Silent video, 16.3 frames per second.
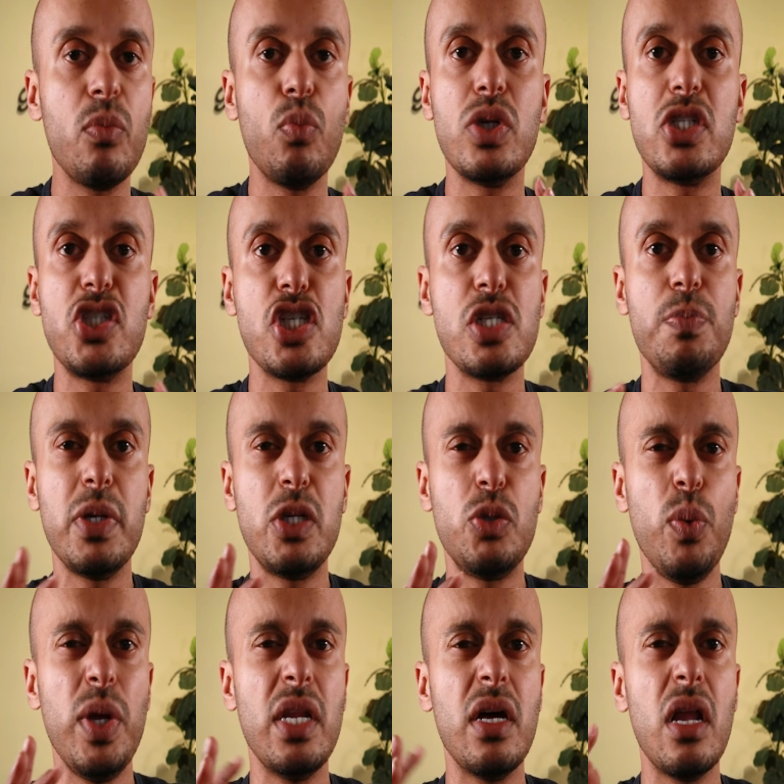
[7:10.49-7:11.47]
which is
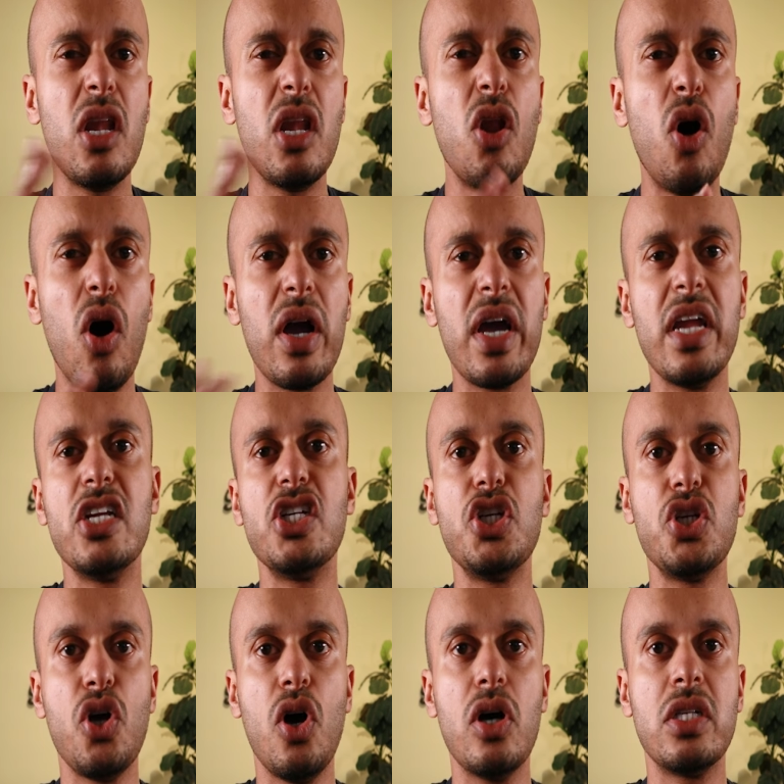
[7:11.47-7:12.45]
between a long and a
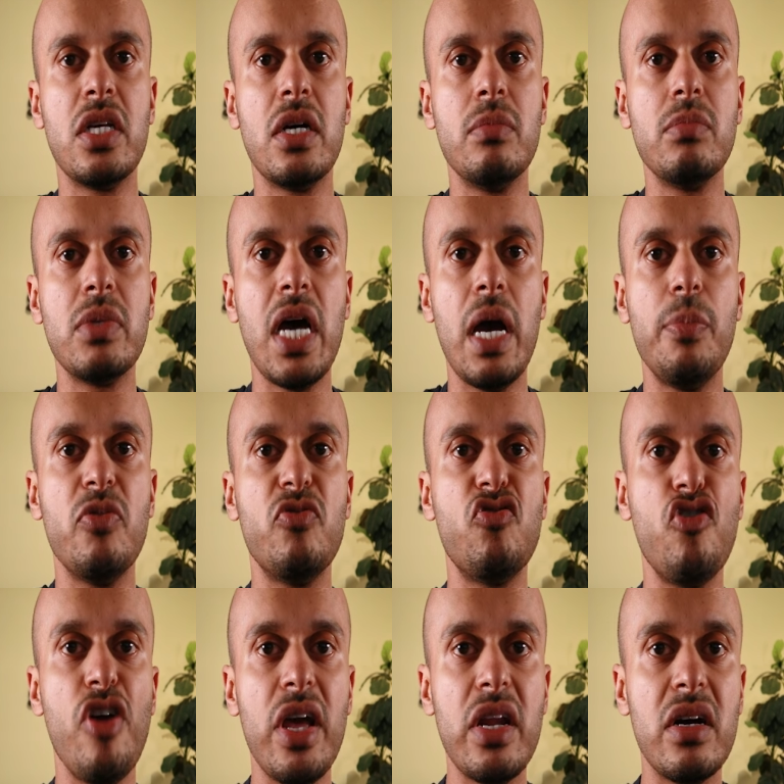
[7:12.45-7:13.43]
short-term type of
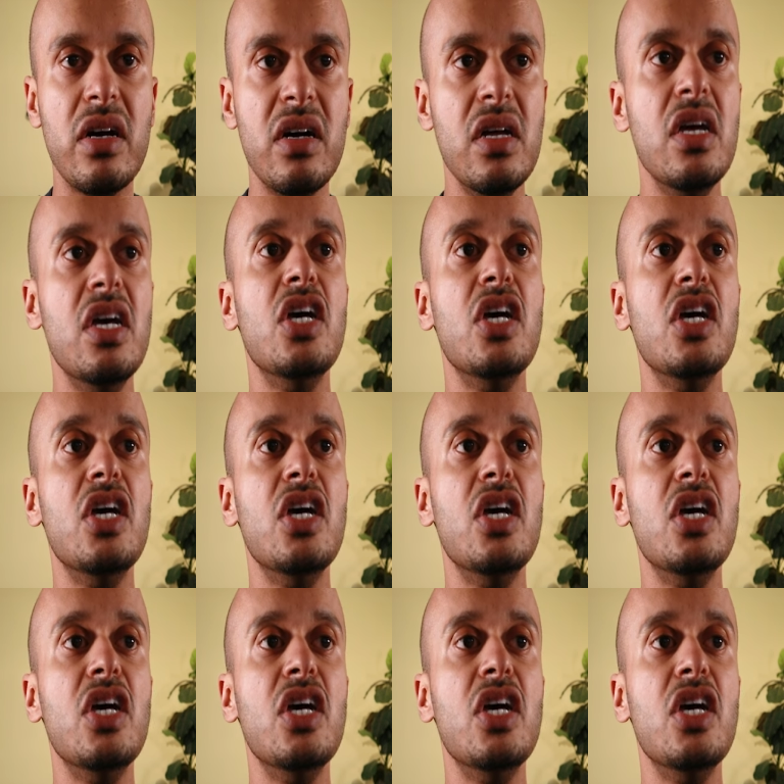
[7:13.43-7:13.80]
trader,